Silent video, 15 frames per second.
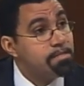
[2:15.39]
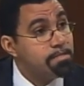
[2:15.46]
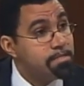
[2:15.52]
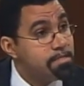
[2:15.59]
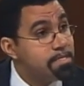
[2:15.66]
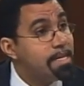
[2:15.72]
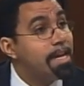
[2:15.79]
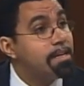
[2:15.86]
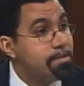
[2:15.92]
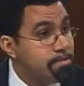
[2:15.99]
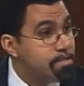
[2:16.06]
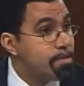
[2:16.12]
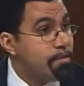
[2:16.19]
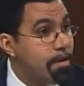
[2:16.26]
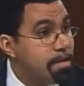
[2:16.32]
standards
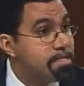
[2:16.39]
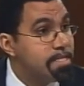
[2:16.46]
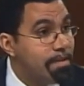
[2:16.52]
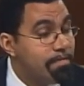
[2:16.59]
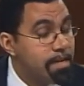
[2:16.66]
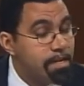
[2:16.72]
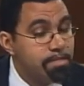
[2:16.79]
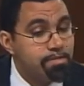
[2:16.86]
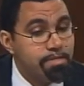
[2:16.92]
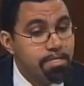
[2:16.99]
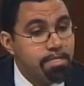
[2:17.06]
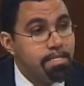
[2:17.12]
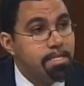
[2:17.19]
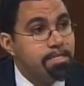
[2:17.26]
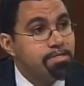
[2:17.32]
across 700
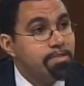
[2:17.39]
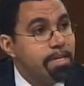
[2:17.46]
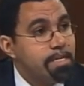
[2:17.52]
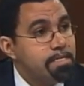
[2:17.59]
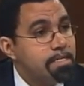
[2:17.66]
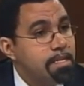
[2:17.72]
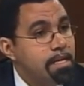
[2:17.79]
districts.